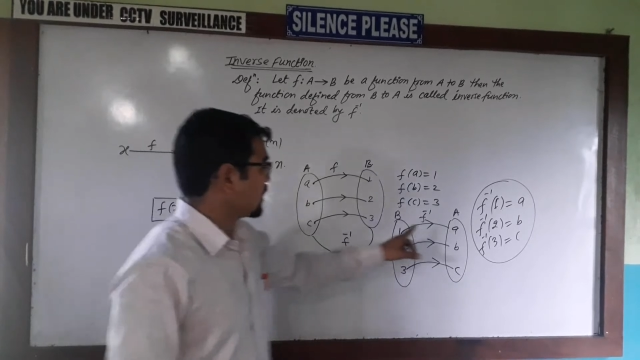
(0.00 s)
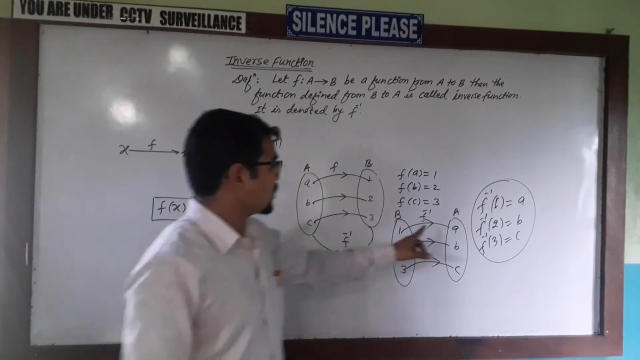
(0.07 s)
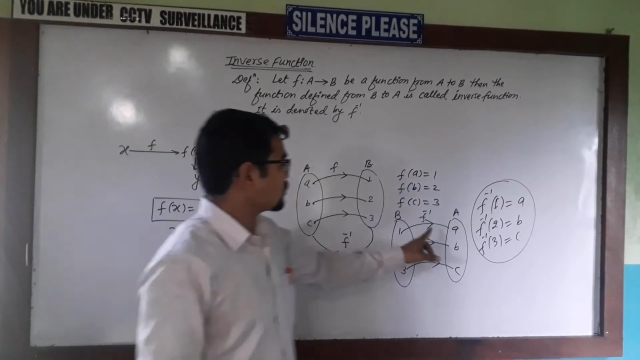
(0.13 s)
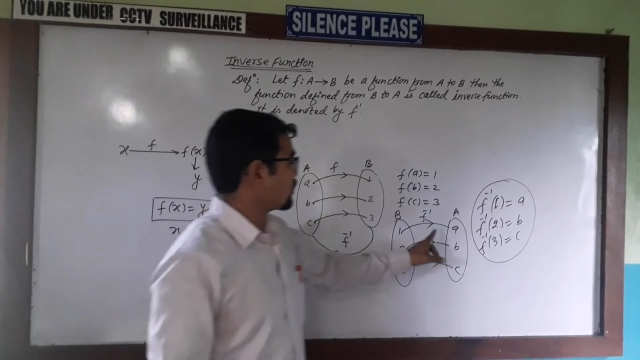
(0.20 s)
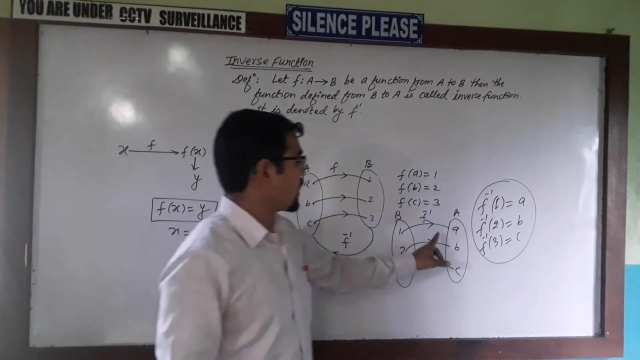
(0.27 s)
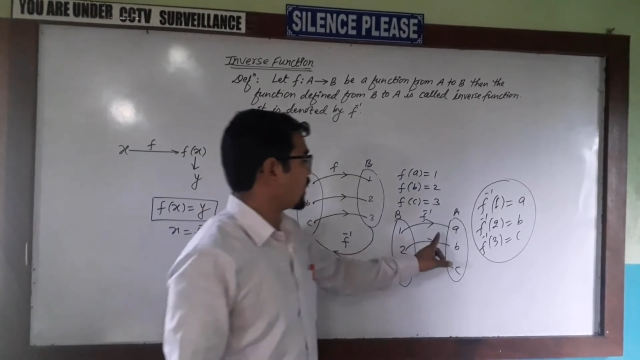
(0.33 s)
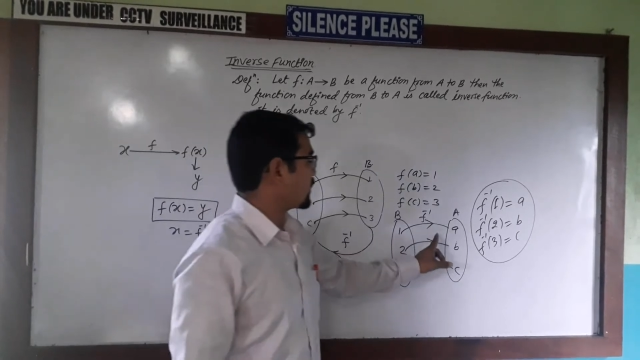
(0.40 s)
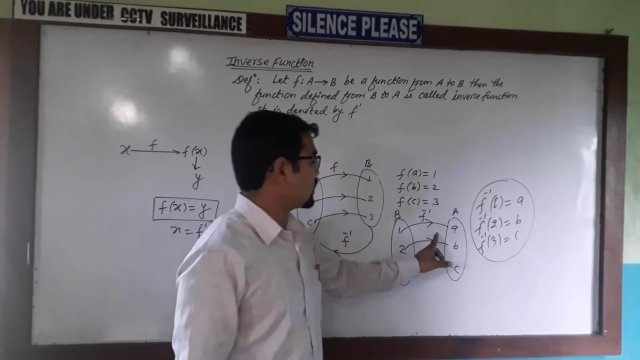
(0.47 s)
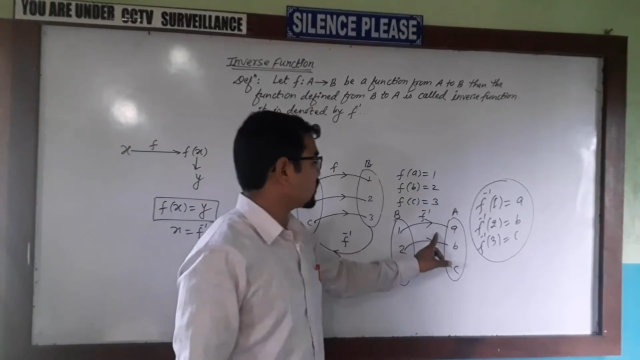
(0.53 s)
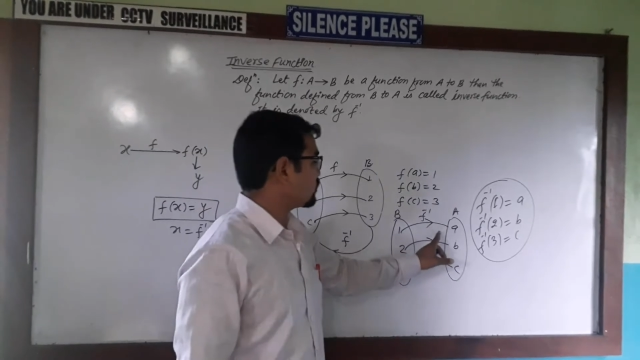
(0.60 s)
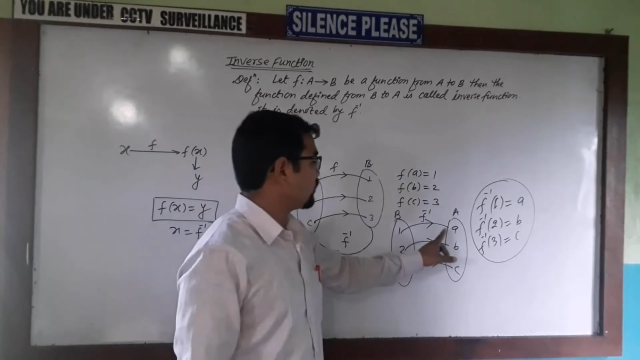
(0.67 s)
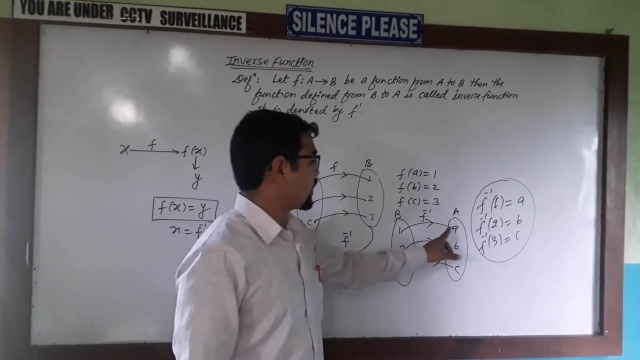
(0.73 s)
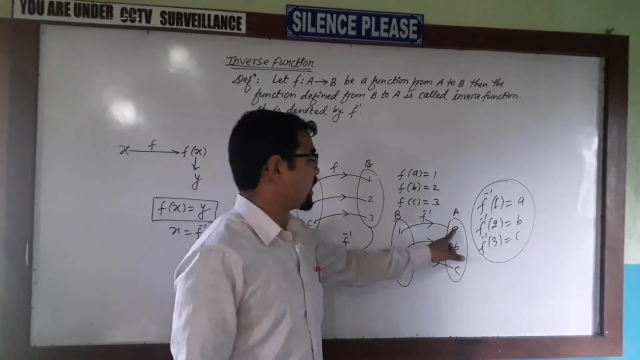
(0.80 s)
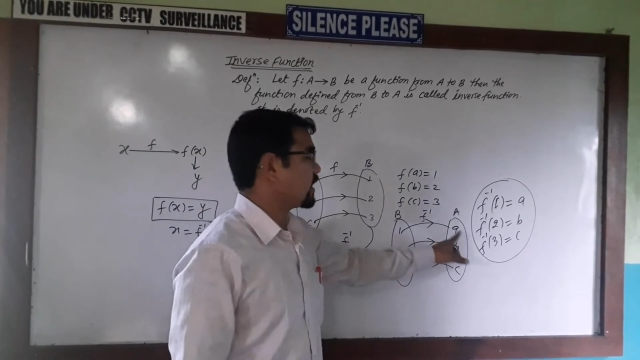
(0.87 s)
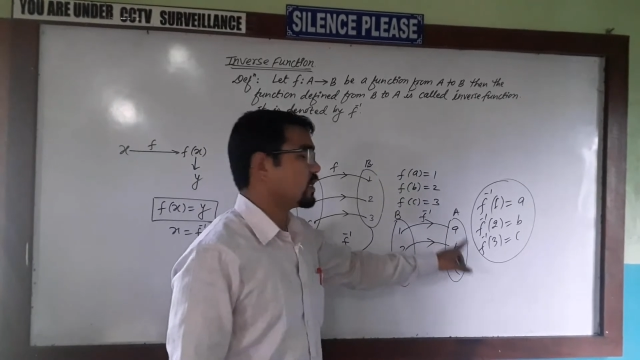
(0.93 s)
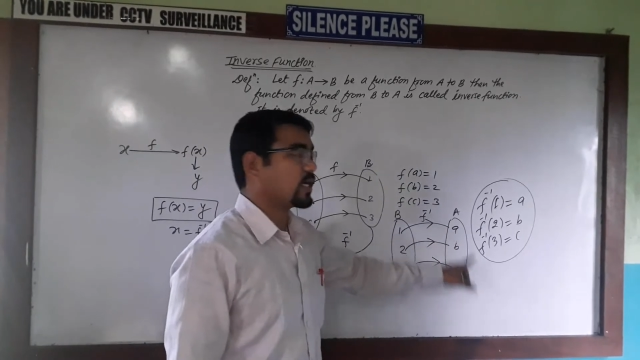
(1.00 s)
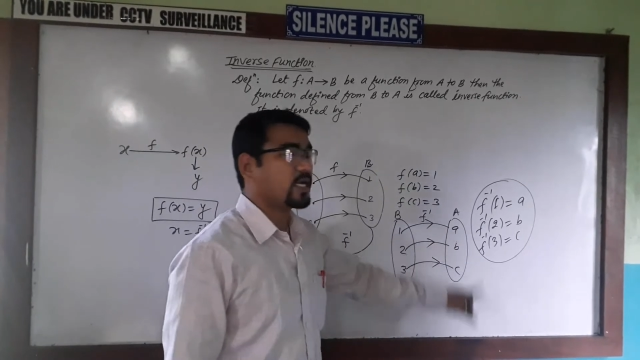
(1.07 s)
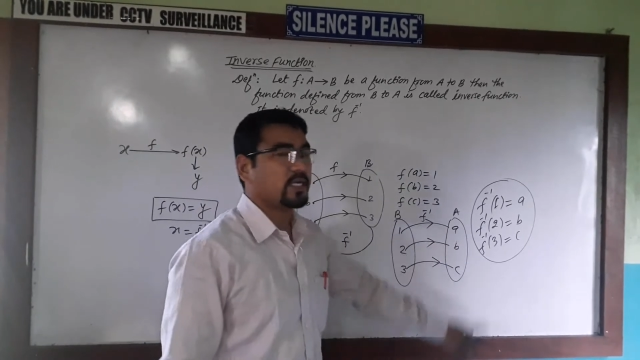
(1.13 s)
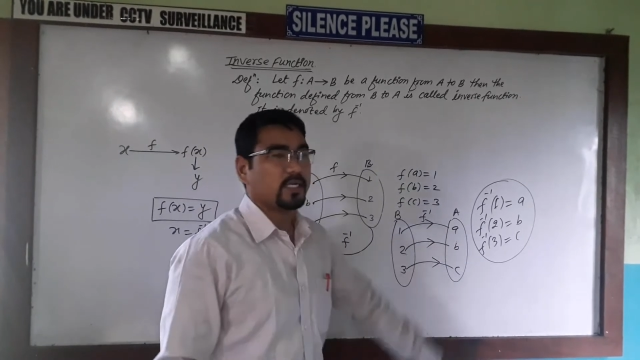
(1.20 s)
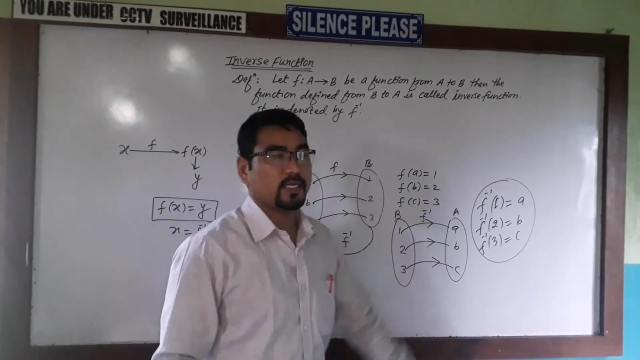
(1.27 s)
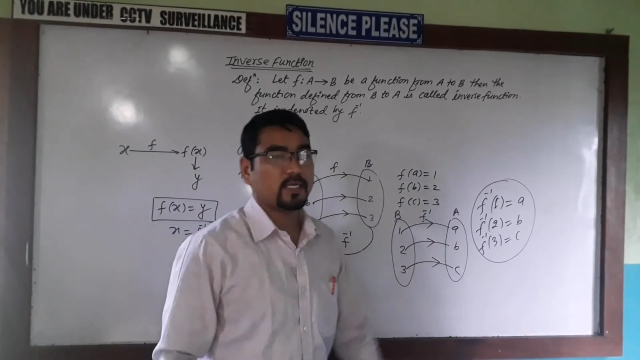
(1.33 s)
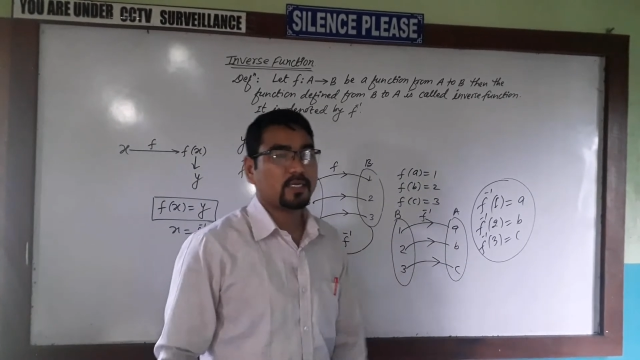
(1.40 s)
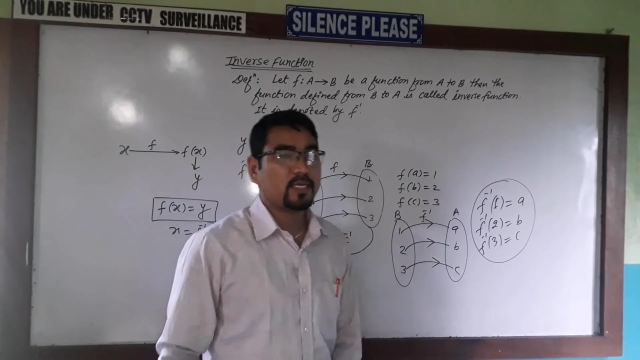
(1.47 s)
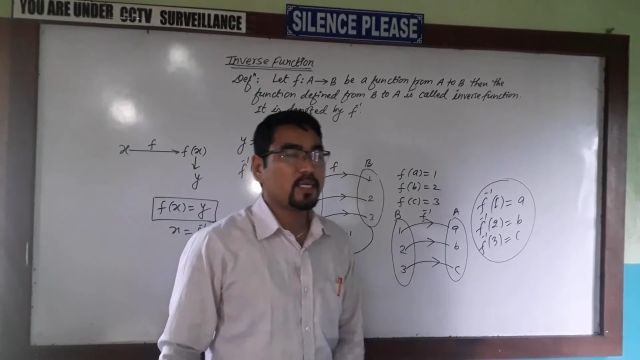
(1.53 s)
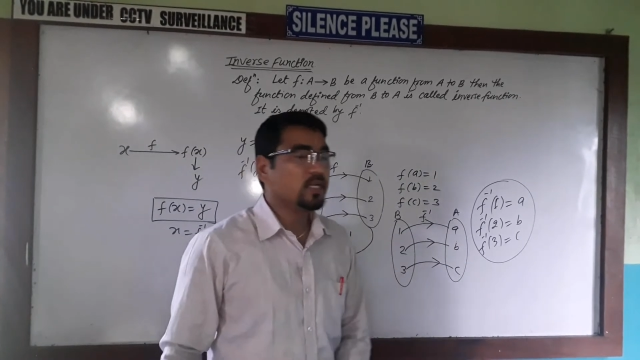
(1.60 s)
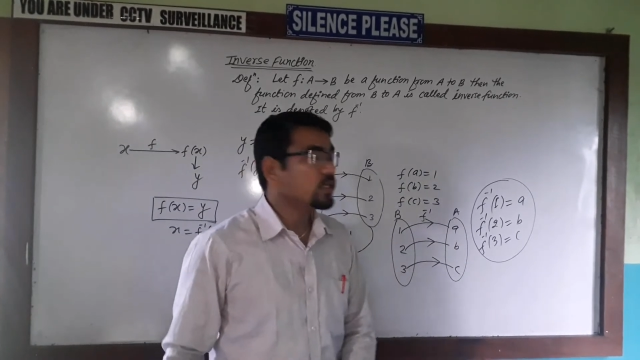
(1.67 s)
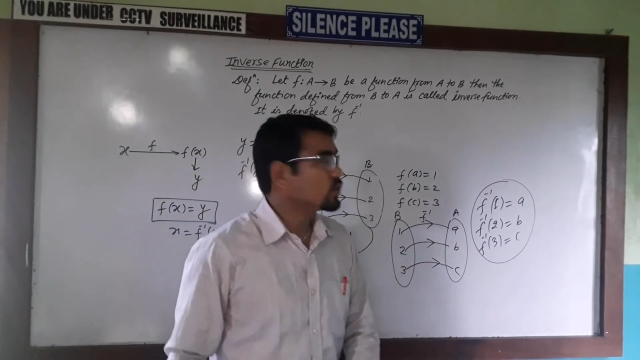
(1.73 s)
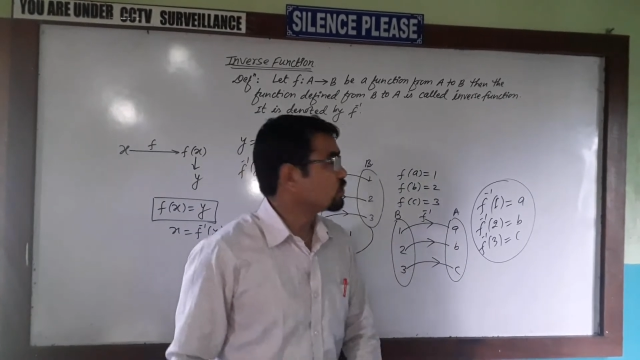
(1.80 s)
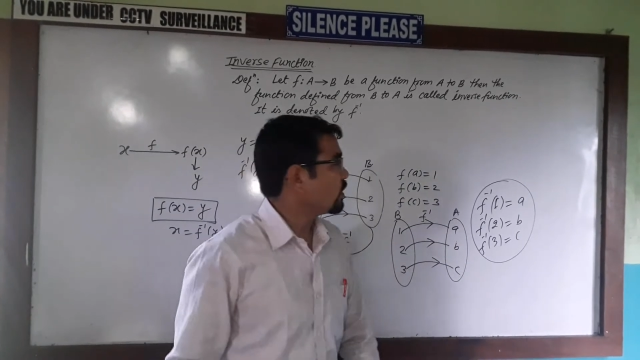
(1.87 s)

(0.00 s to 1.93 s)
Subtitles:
So like this we can write here. So